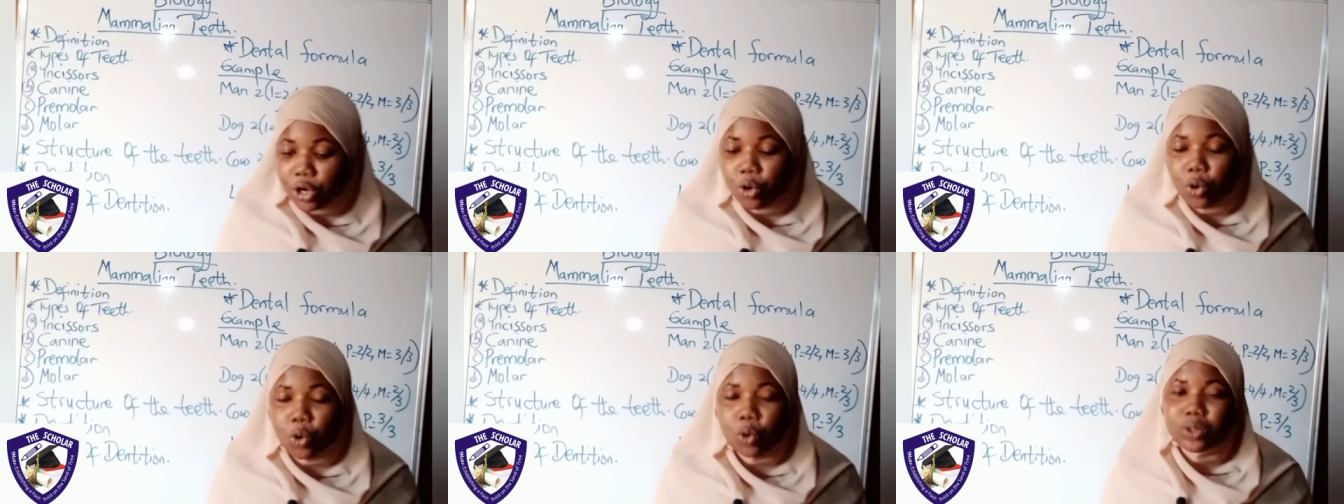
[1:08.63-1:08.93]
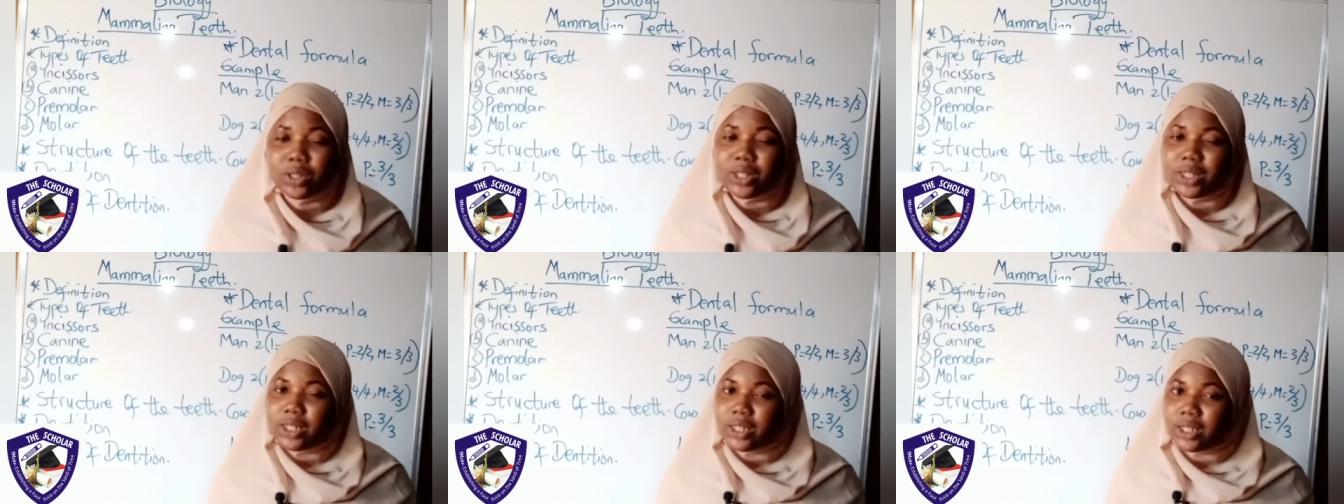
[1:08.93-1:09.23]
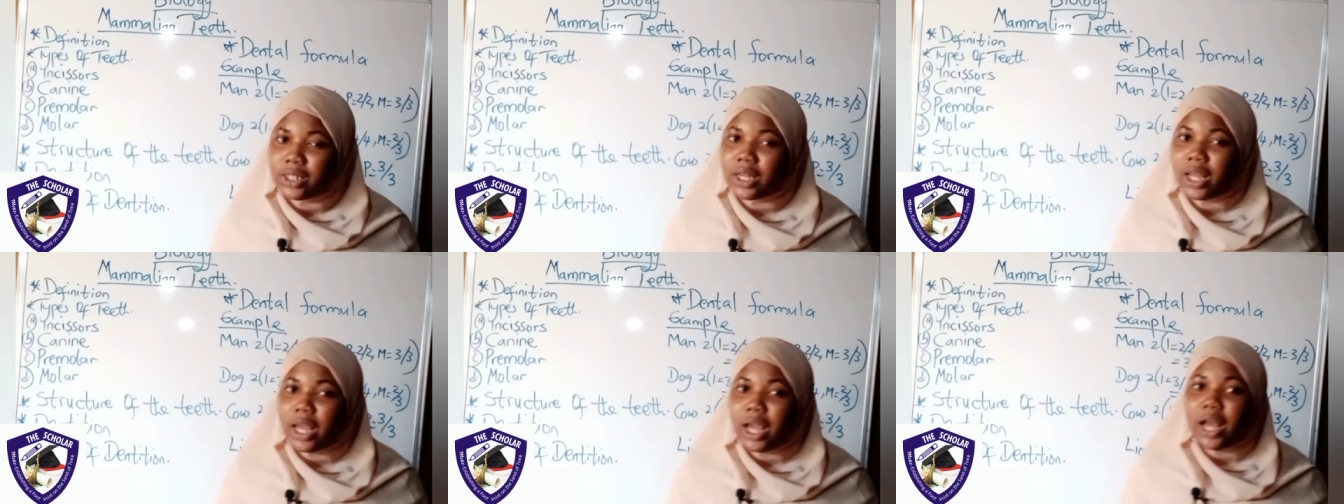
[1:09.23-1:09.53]

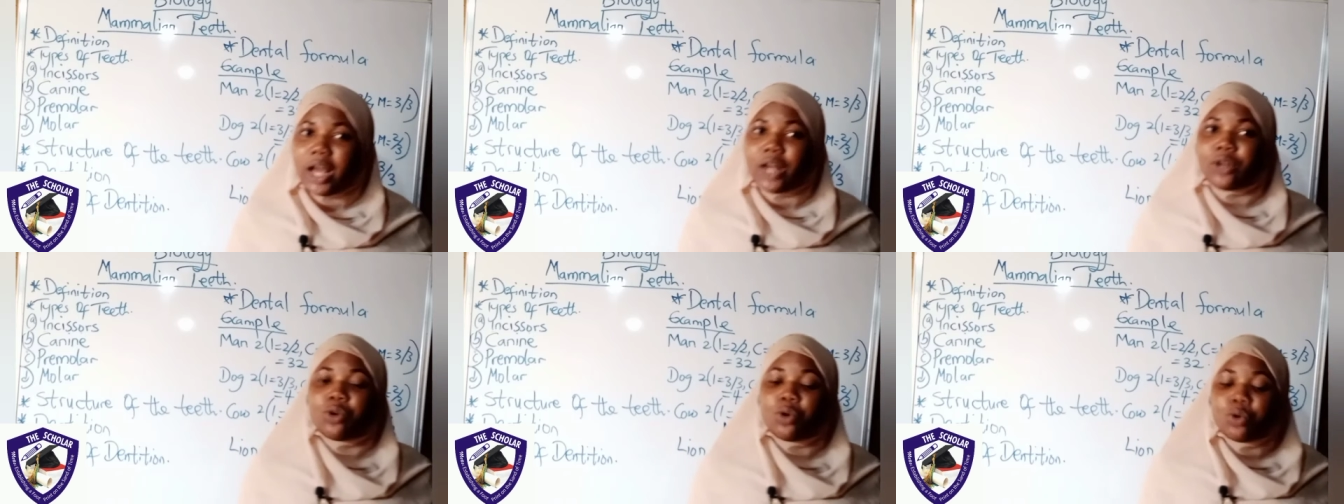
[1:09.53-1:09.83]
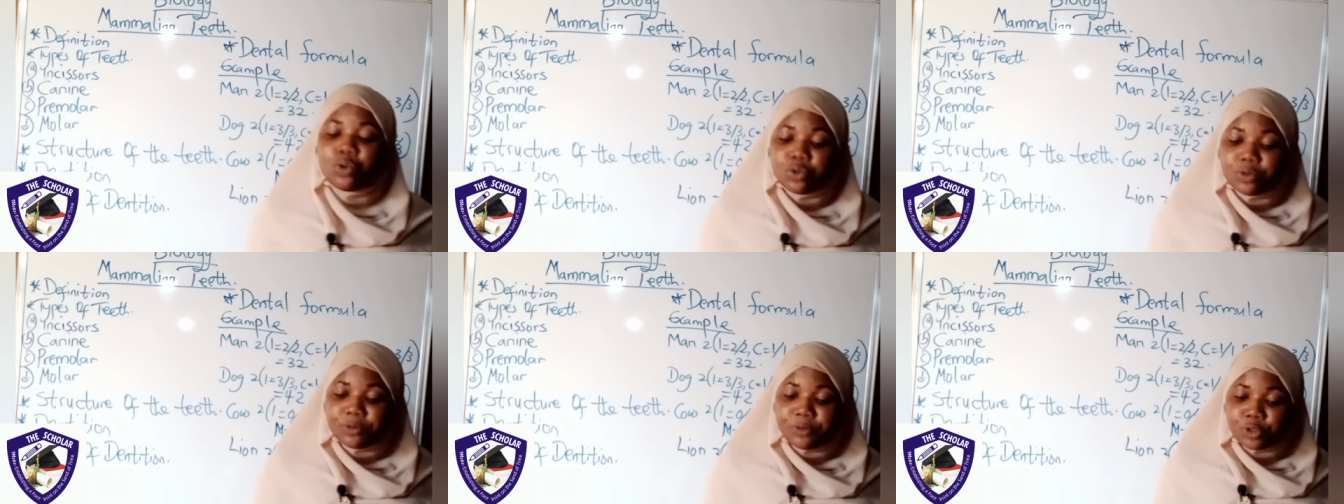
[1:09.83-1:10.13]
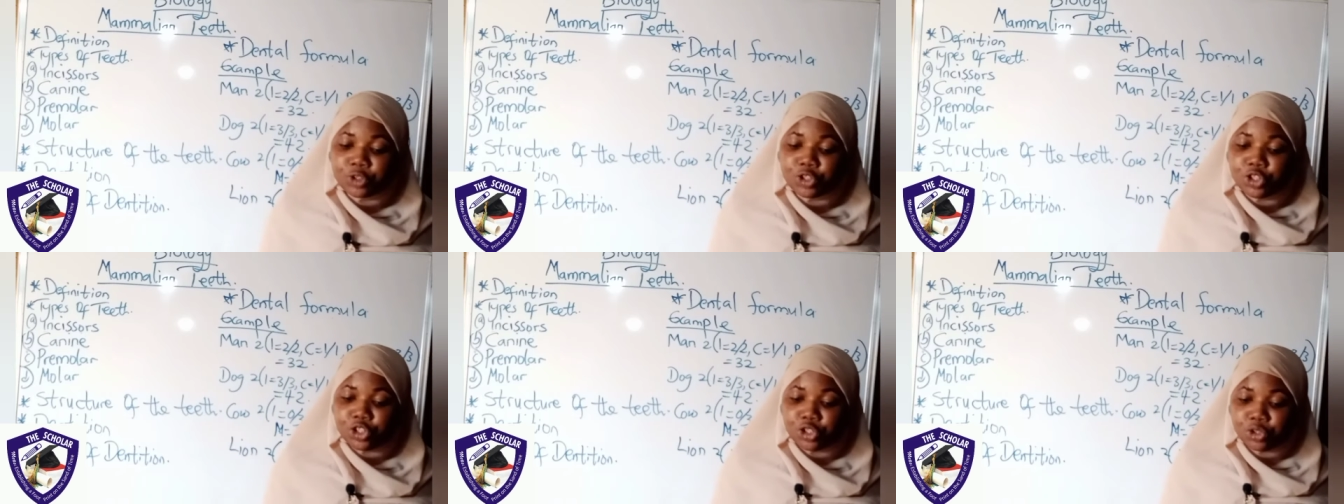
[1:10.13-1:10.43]
cutting, and also
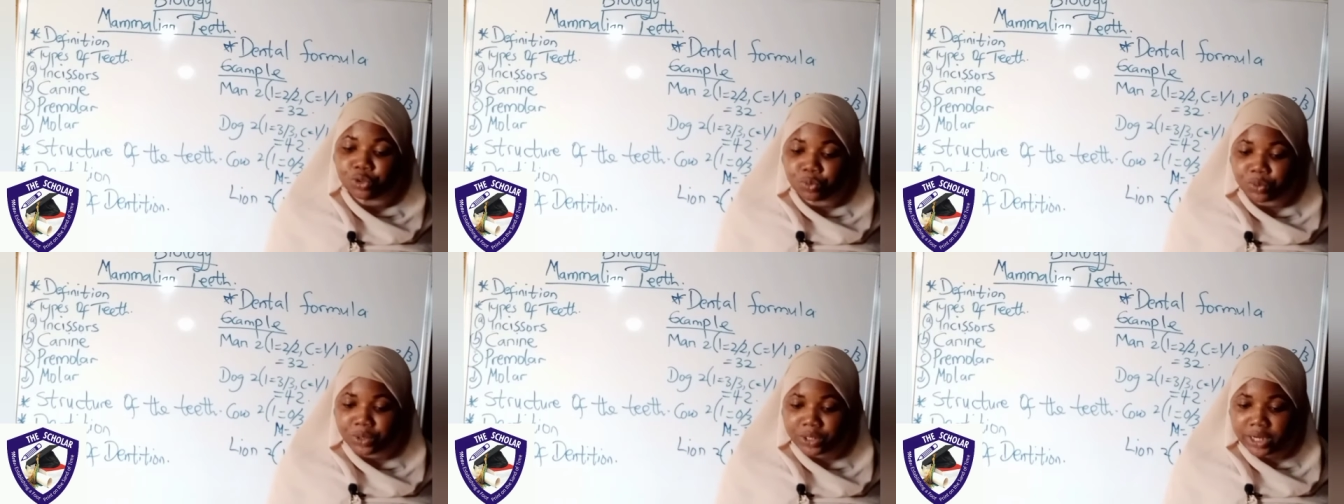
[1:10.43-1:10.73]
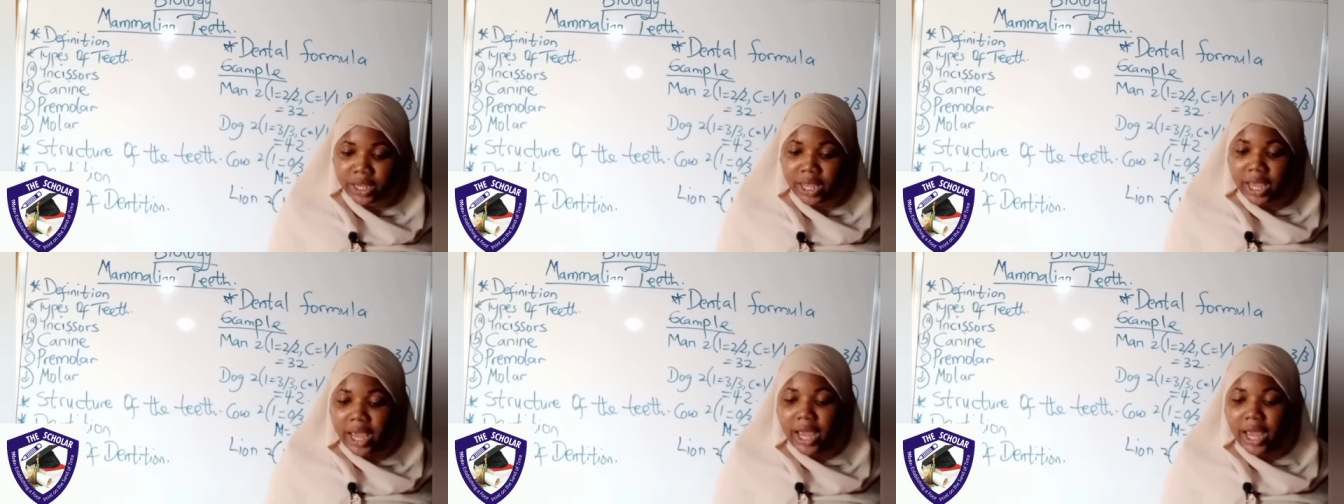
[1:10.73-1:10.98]
for chewing.